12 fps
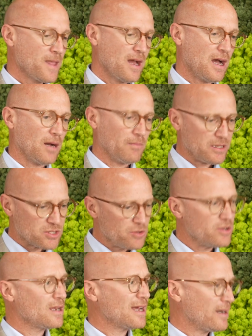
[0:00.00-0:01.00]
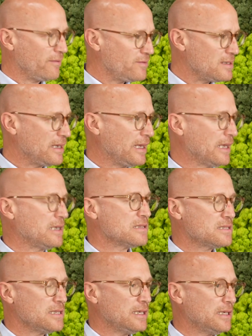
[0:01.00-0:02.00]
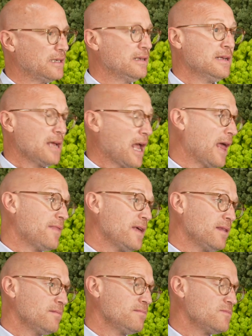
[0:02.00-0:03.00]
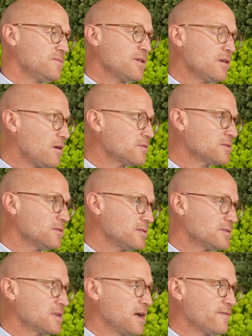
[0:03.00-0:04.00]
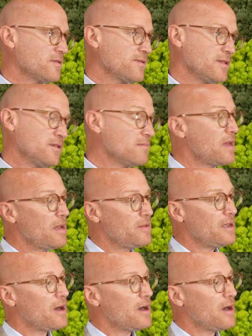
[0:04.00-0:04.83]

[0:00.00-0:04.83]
And so you can kind of dig in to see, and then you can also discover that there may be